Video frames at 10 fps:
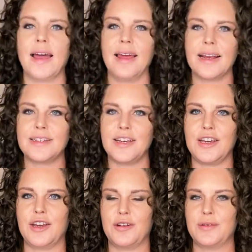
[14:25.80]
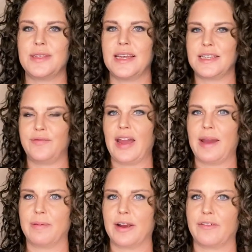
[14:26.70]
like to use this
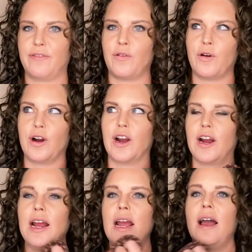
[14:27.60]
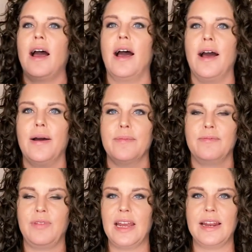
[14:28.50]
fabric for
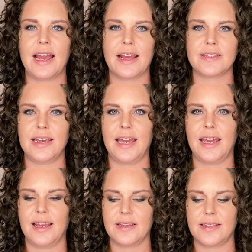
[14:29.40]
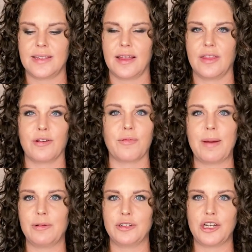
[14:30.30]
V-neck tees, the
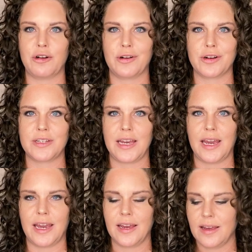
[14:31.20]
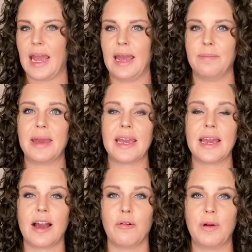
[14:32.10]
Rebel choker tee, and
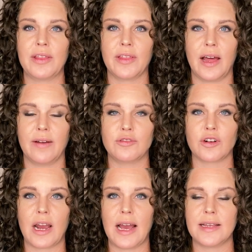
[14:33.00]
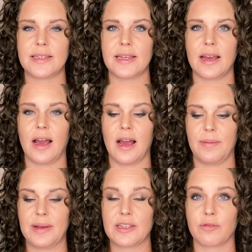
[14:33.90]
making a with love dress
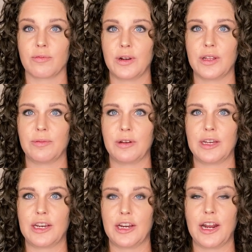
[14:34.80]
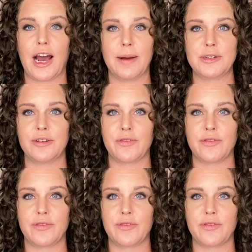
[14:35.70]
is a really, really good option for